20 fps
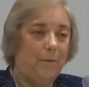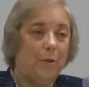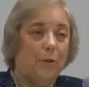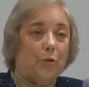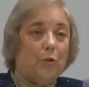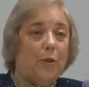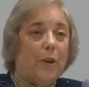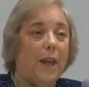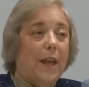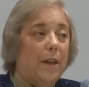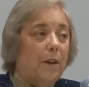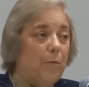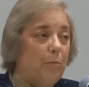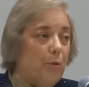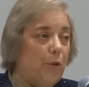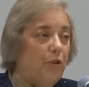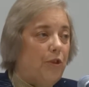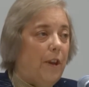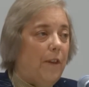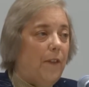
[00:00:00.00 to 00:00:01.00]
So again,
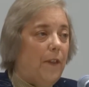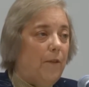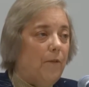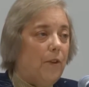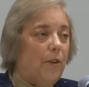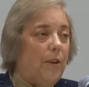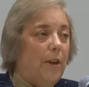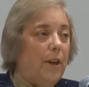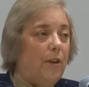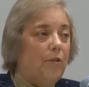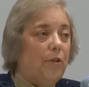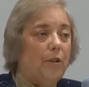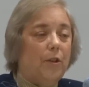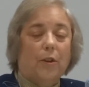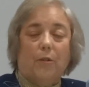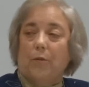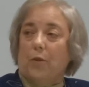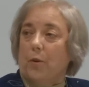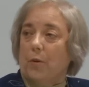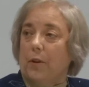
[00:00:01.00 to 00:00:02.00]
appreciate the invitation, look
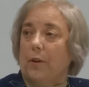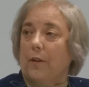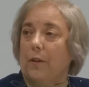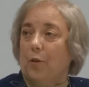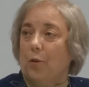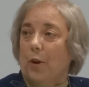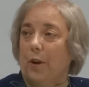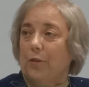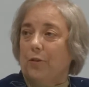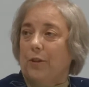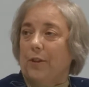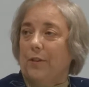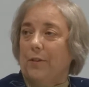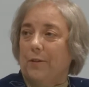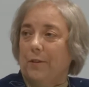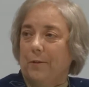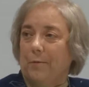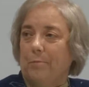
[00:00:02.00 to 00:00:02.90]
forward to the questions.